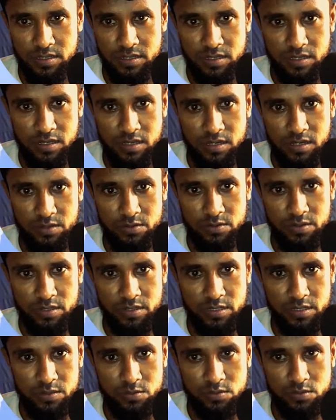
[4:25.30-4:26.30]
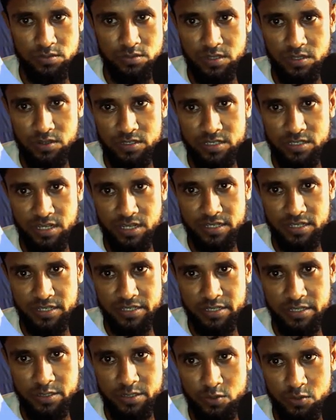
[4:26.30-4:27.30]
I will use our
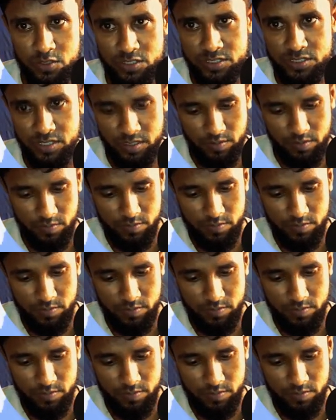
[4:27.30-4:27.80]
targeted location.